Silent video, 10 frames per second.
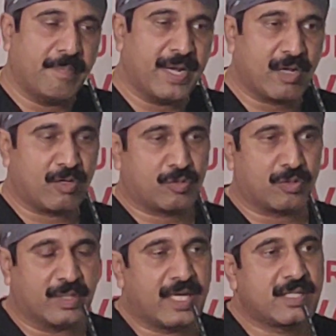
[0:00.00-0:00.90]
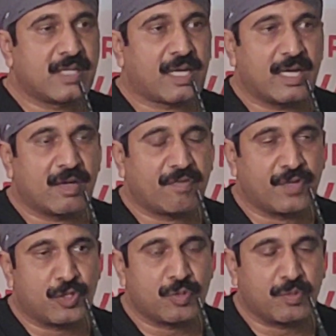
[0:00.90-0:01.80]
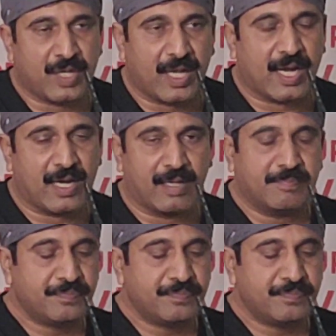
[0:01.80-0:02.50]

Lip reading: bed also. That is the kind of issue he had.